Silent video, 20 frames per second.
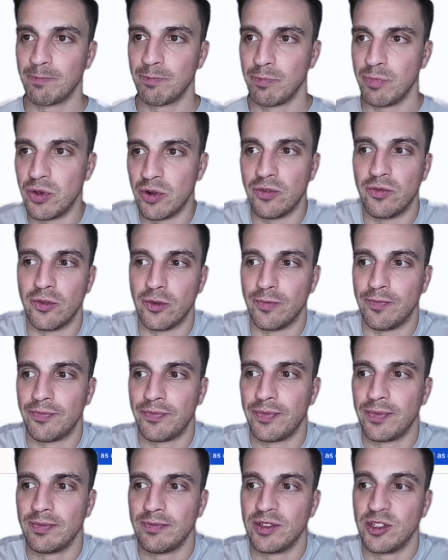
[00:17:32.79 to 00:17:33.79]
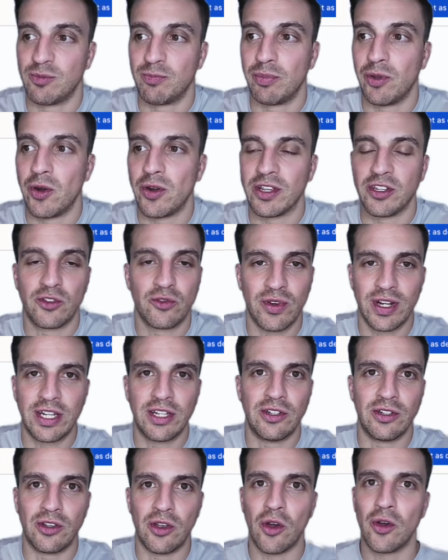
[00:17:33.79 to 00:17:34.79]
Beautiful. This blog is ready
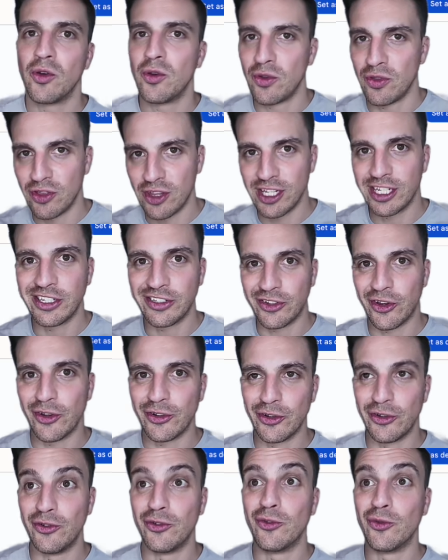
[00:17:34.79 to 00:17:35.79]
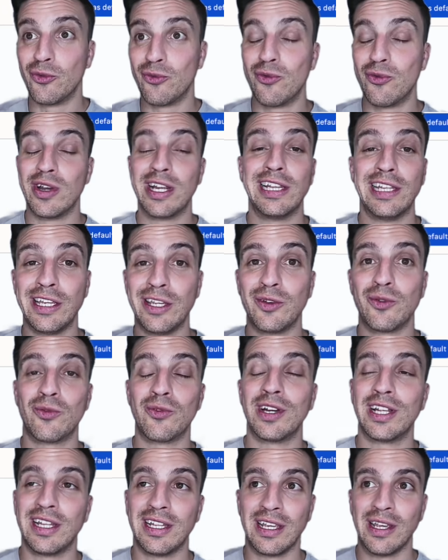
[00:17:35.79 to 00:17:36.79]
to go. This is going to do really,
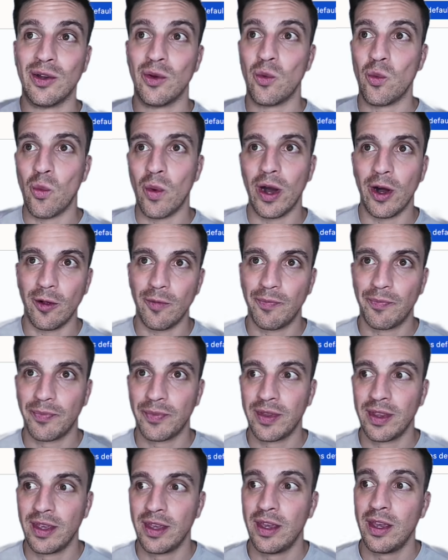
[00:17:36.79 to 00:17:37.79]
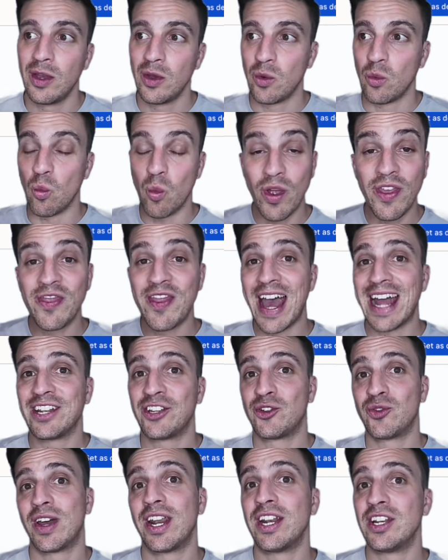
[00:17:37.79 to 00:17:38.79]
really well. With that
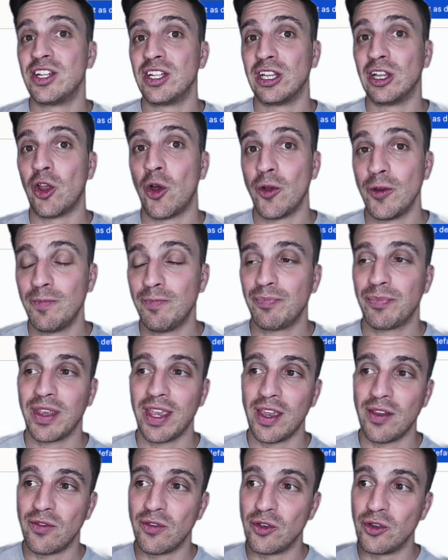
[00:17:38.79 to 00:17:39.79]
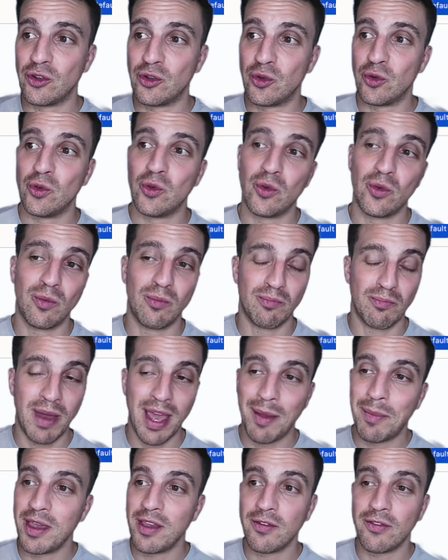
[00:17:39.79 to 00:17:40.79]
strategy alone, if you do
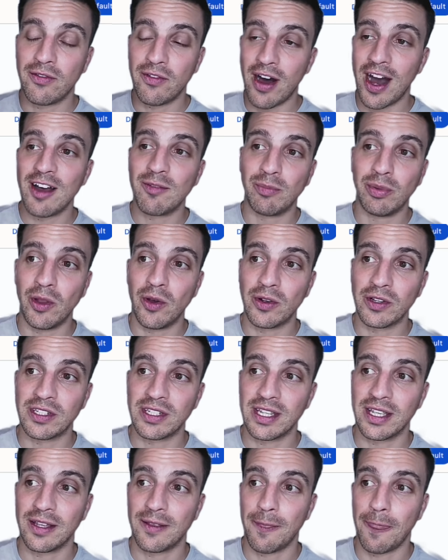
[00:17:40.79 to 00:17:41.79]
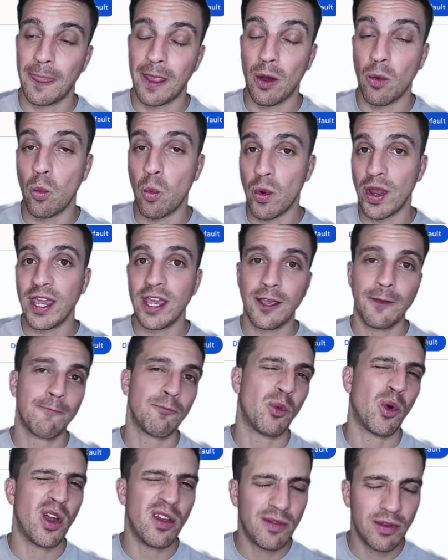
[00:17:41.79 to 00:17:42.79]
maybe 5 blogs a week
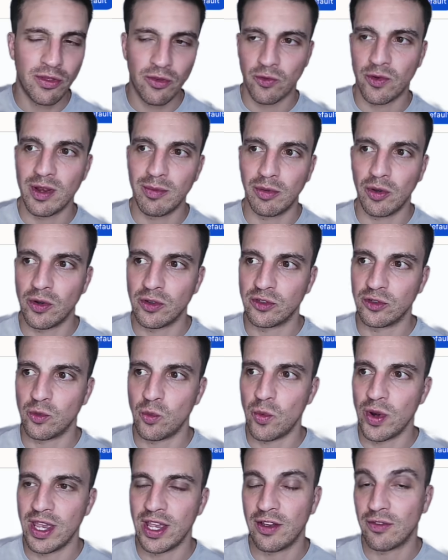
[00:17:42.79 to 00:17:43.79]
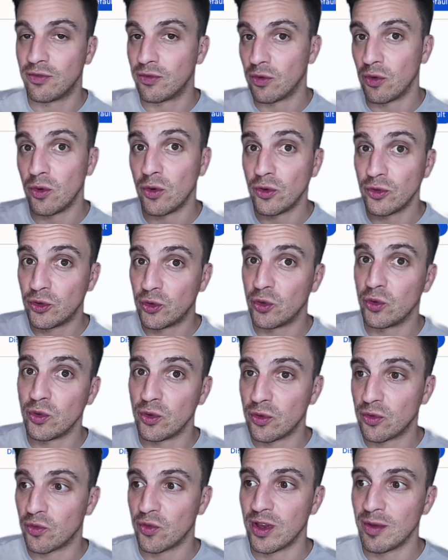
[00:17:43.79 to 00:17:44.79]
or even 3 blogs a week for 2 to
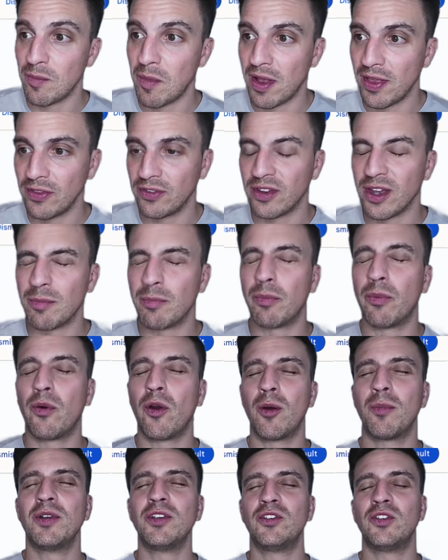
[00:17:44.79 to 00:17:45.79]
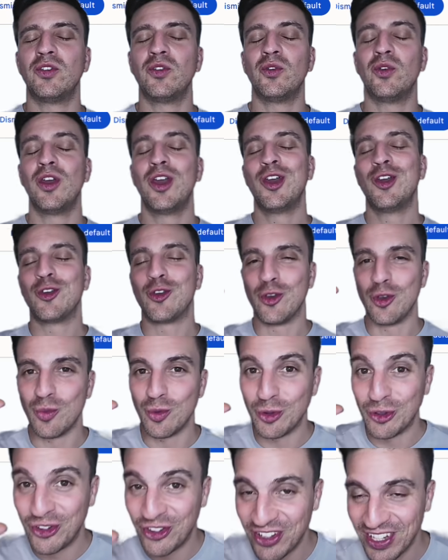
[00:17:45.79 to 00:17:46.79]
3 months, I promise you, you
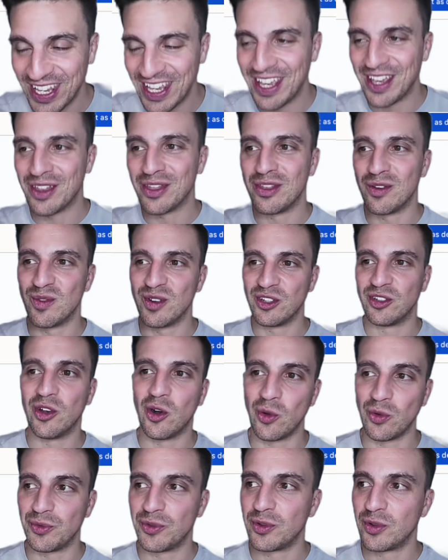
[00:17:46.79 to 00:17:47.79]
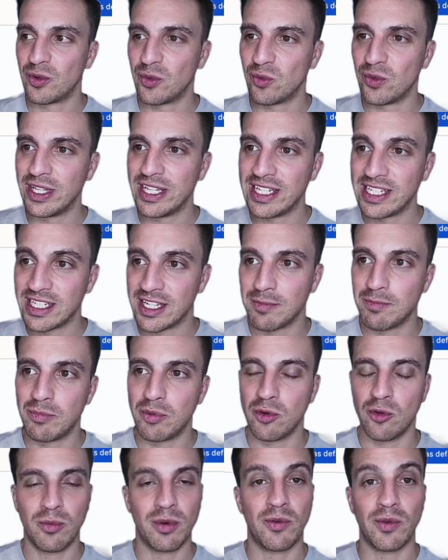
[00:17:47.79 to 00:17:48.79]
will see the result. Really
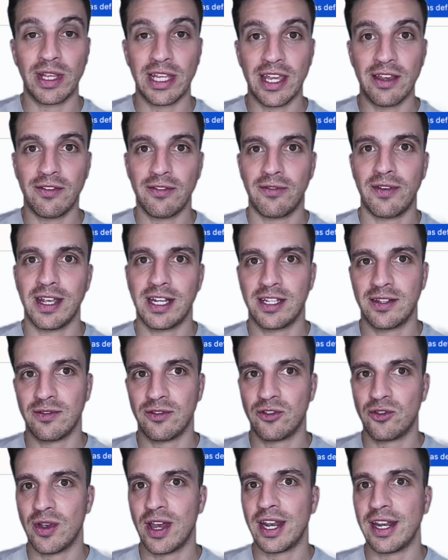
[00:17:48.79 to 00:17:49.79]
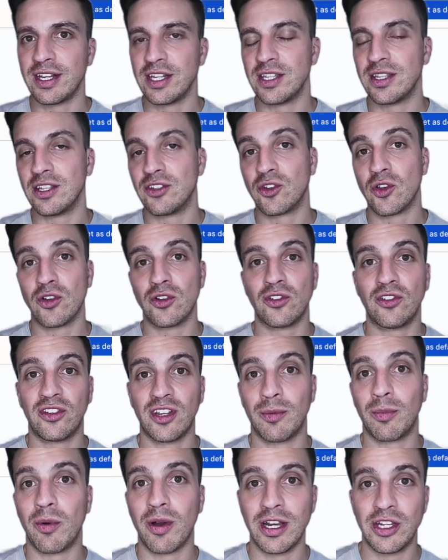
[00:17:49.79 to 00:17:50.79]
simple, but really effective strategy that's going to
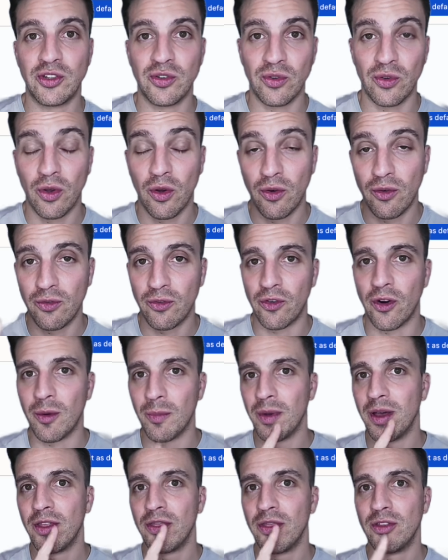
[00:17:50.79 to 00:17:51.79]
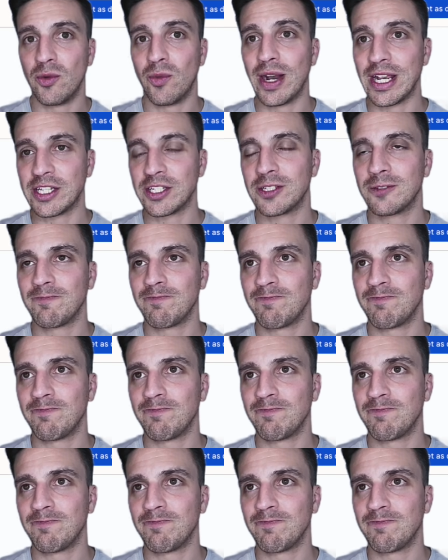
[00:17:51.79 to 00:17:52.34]
separate you from the rest.